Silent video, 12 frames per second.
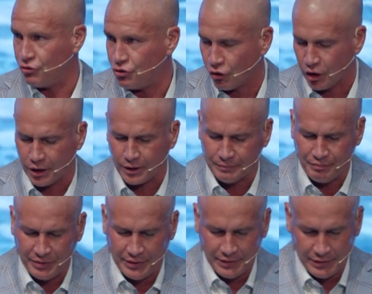York,
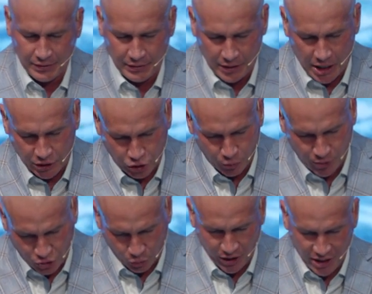October
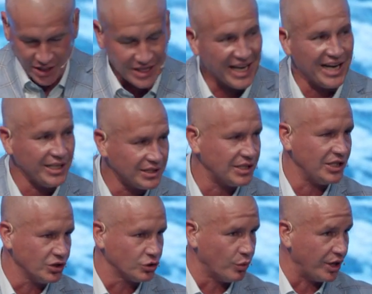20th,
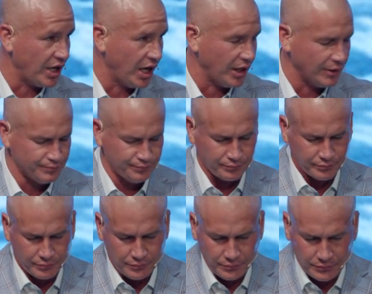1828.
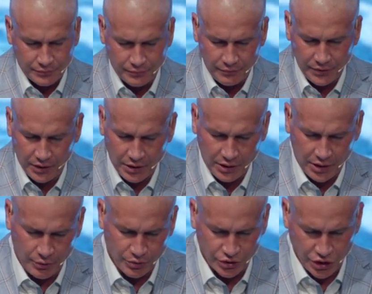
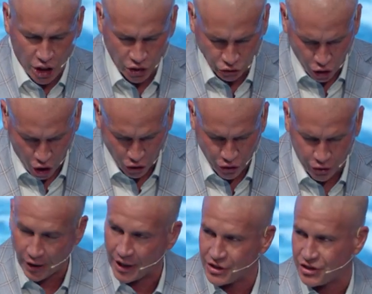He was a young lawyer
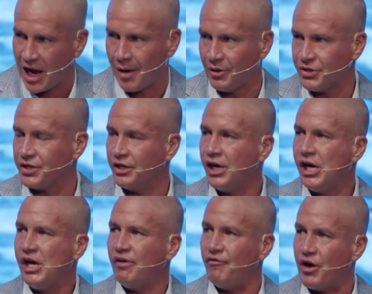and had established a
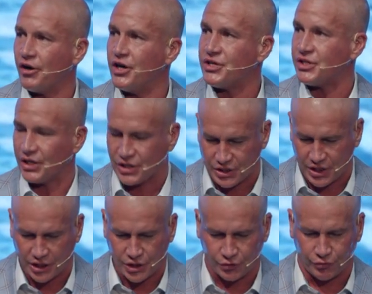very
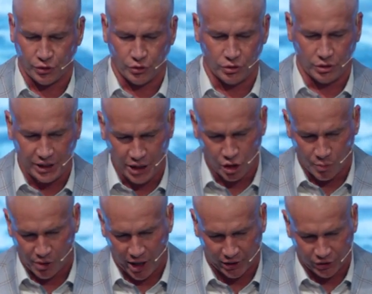successful legal
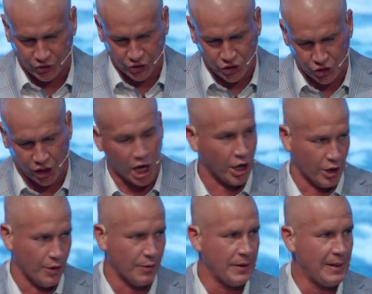practice in Chicago.